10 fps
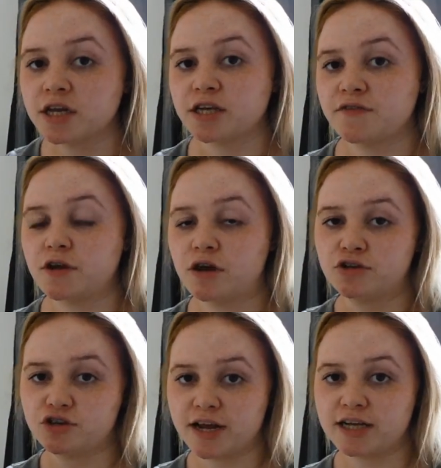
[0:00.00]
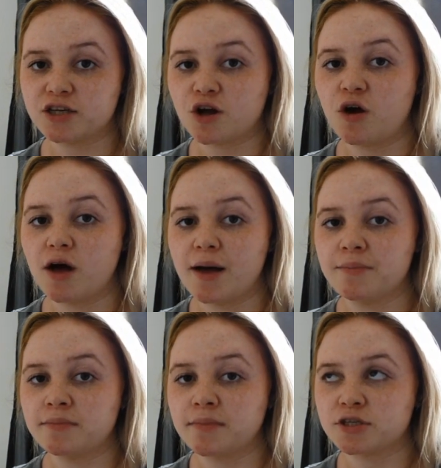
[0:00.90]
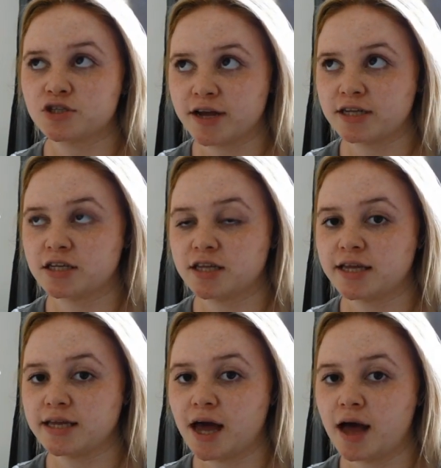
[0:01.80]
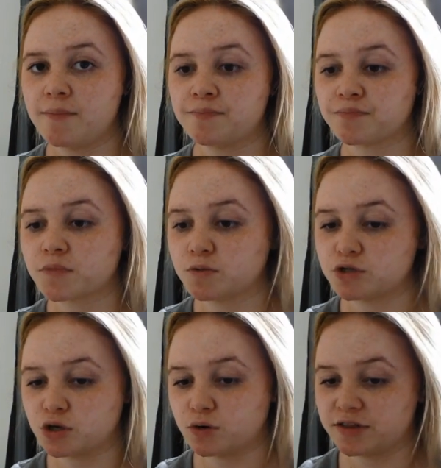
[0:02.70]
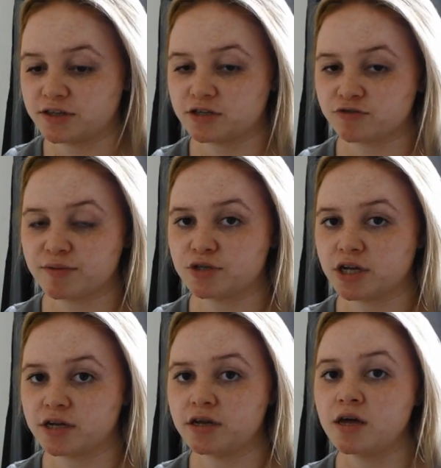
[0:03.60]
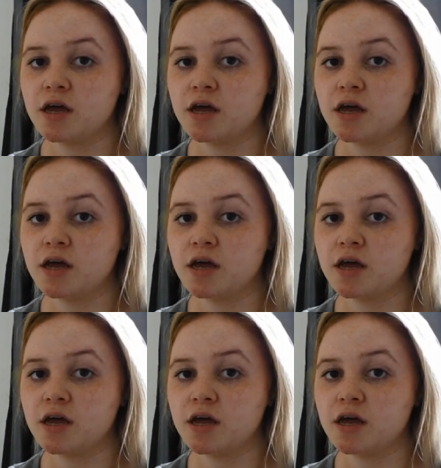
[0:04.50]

So if you go straight to the what do you call it, the description,